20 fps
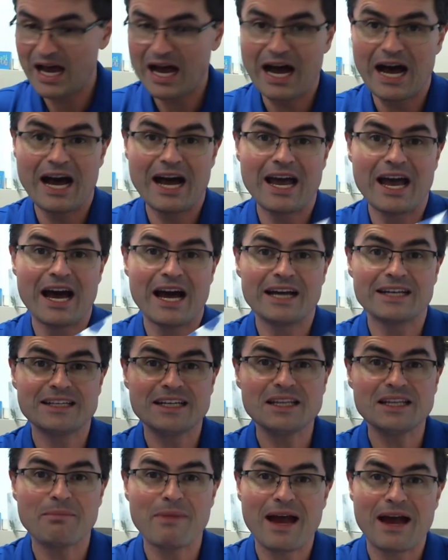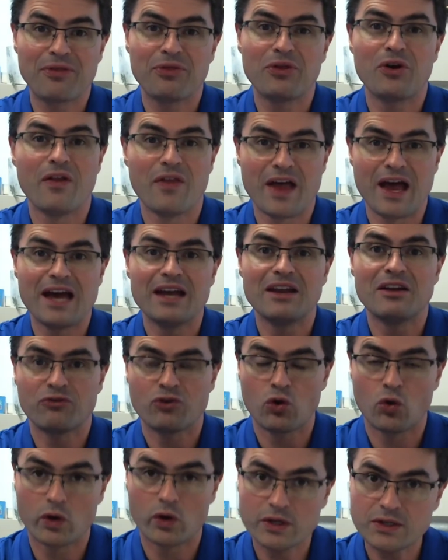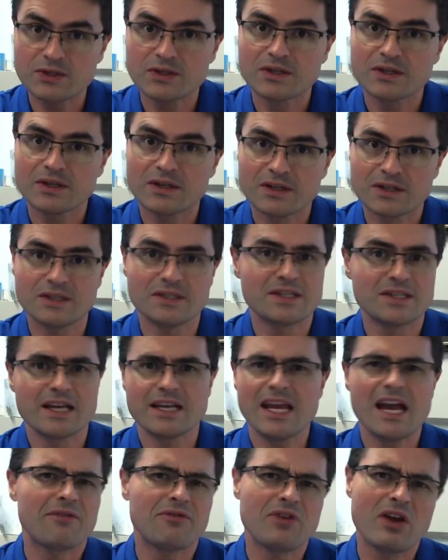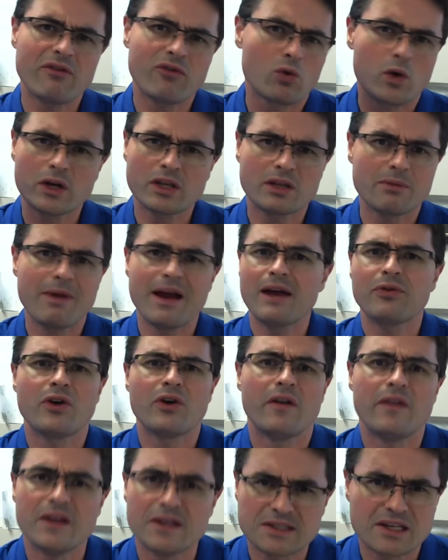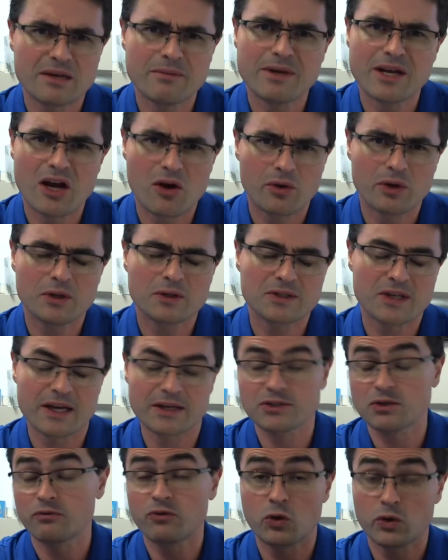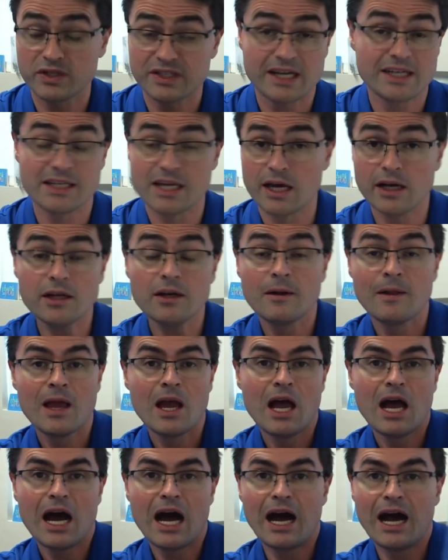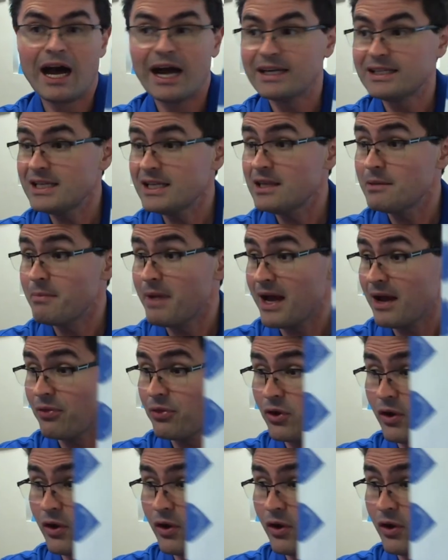I did the math on that, of course. He said, yeah, if you ever work the math on this, let me know what it looks like. So of course I did. I did the math